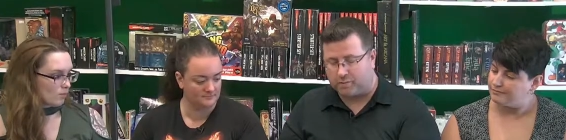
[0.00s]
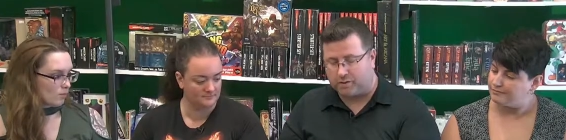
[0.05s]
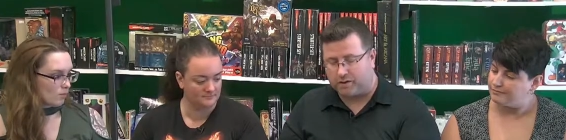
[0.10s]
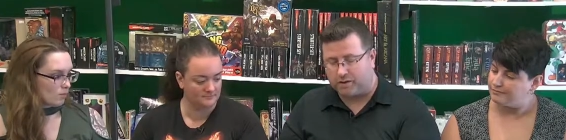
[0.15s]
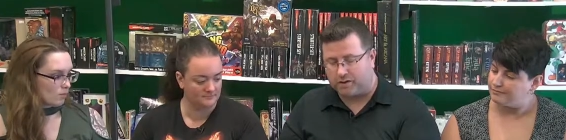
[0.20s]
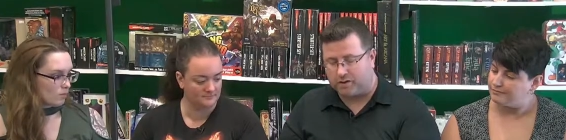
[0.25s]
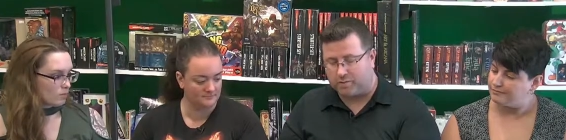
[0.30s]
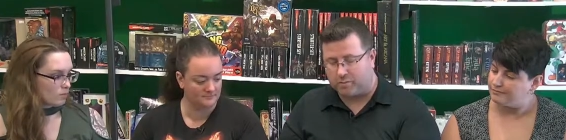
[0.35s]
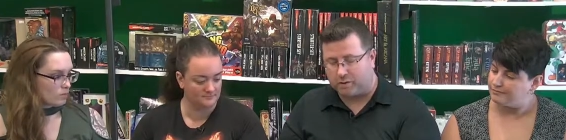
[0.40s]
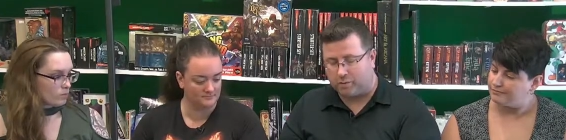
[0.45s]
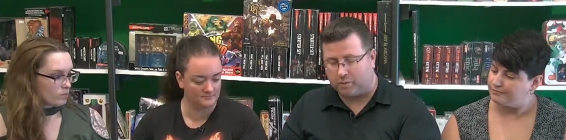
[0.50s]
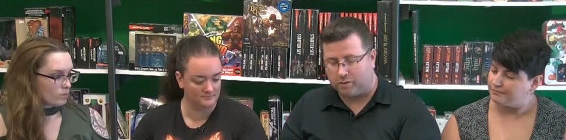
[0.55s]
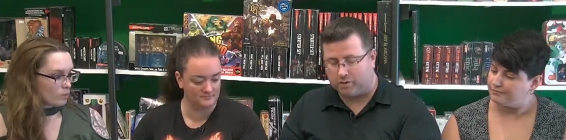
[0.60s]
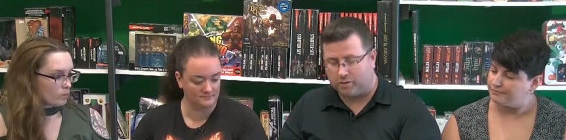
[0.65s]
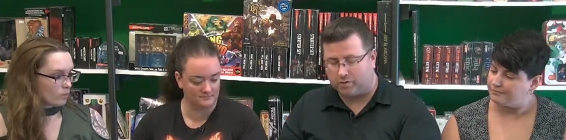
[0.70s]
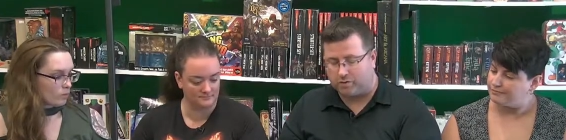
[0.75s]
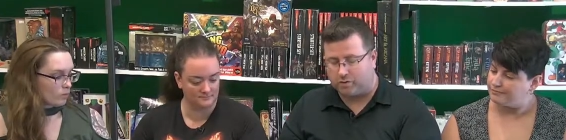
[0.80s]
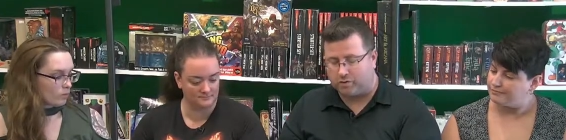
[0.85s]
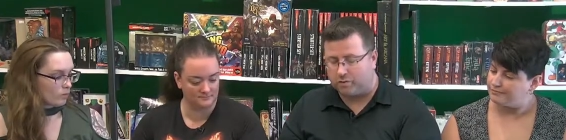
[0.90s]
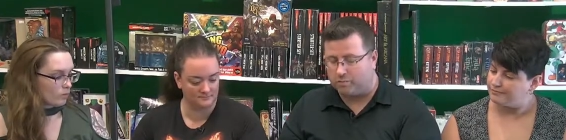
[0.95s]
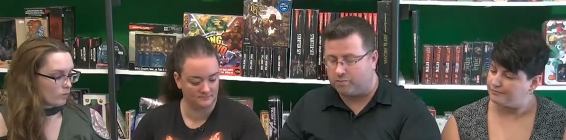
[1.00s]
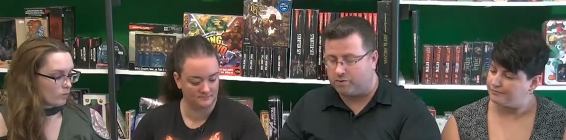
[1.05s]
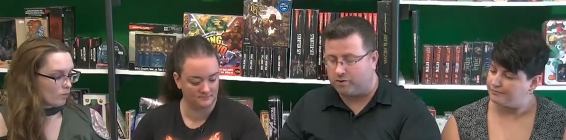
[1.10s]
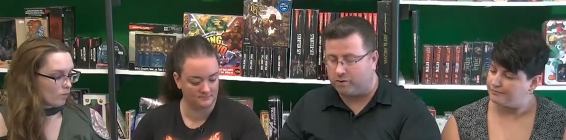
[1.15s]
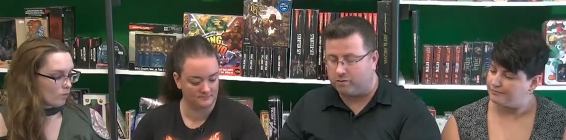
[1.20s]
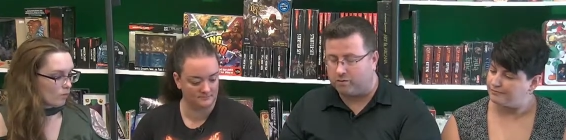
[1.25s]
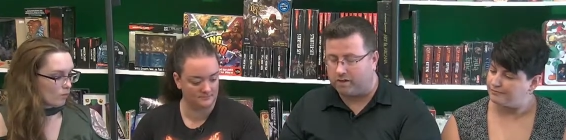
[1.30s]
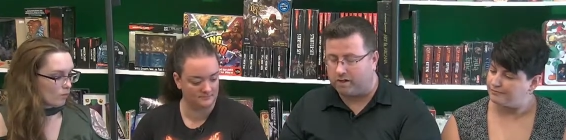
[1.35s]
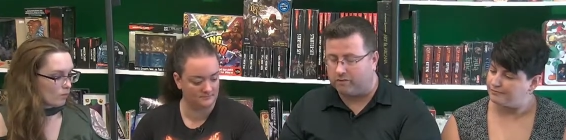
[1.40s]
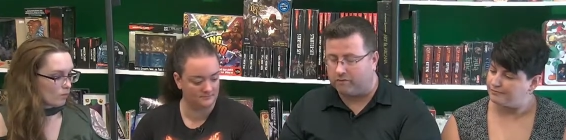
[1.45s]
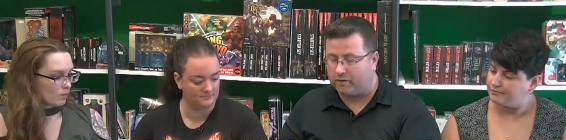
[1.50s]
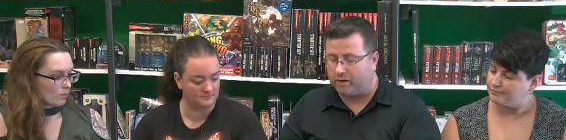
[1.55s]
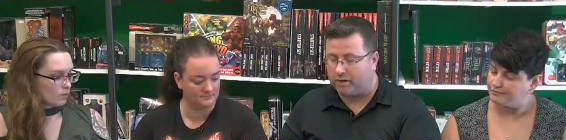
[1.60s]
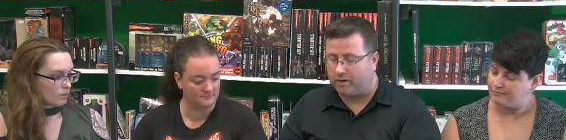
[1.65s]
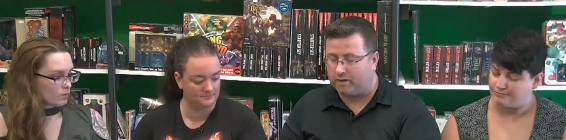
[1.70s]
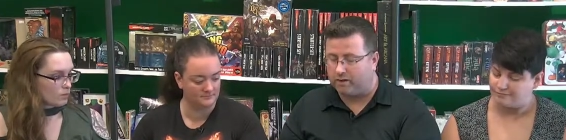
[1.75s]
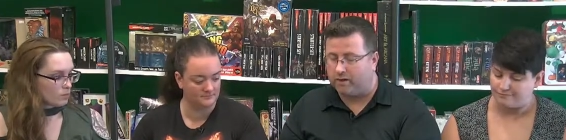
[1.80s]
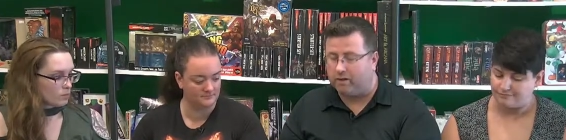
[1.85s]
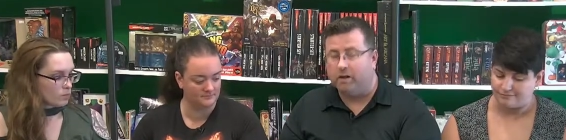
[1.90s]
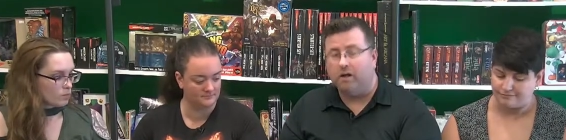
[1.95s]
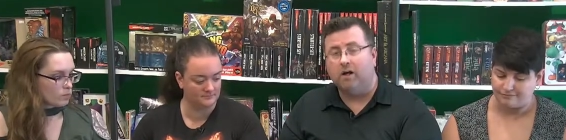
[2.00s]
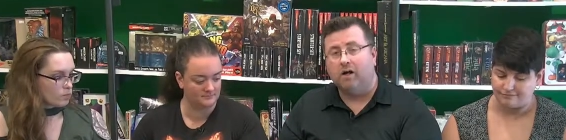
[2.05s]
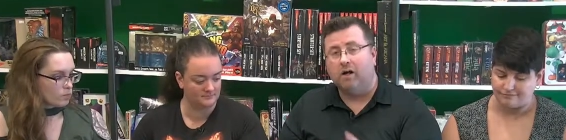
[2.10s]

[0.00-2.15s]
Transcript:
Speaker 1: Because my Wizard Robes only have red in it,